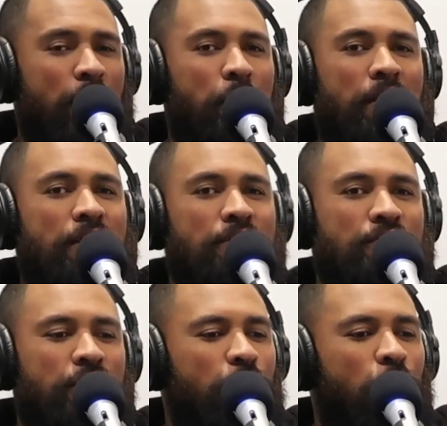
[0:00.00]

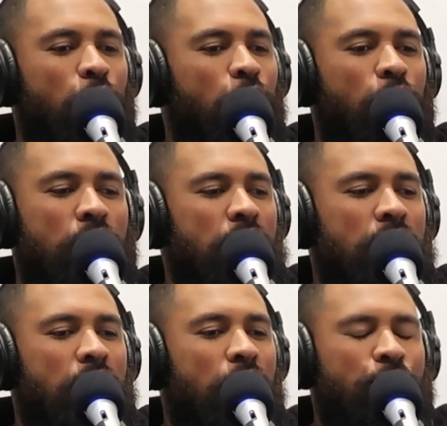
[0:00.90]
Abundance in all
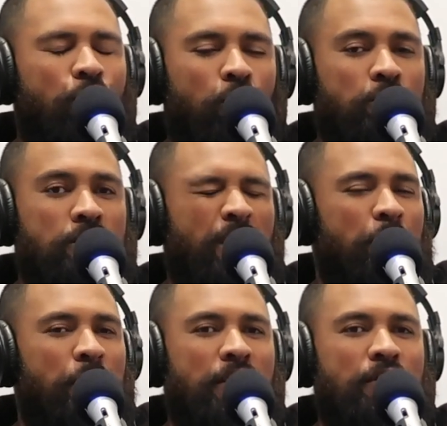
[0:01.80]
forms.
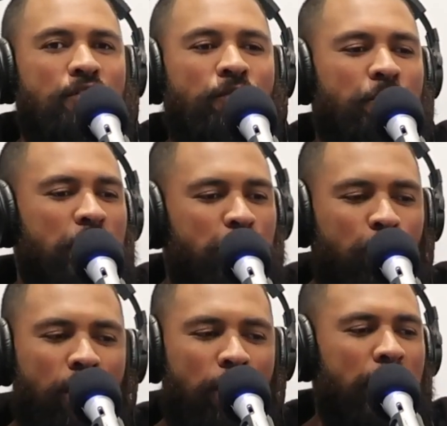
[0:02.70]
Abundance of
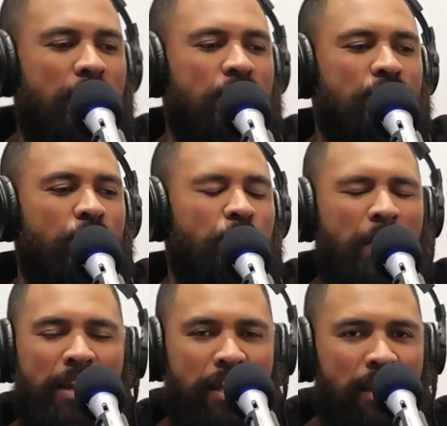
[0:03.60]
people, abundance of
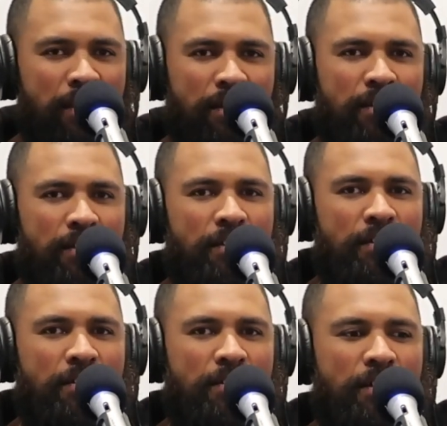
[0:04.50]
money,
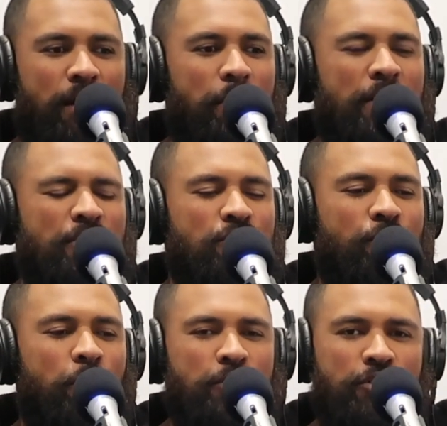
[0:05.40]
abundance
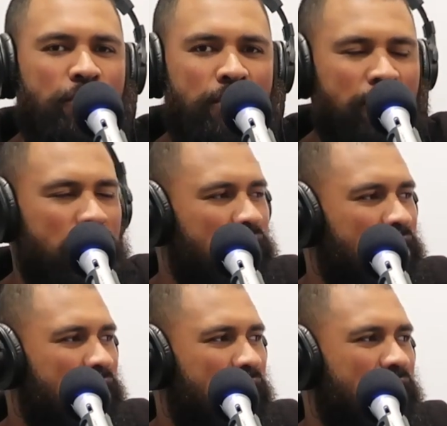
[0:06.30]
of opportunity.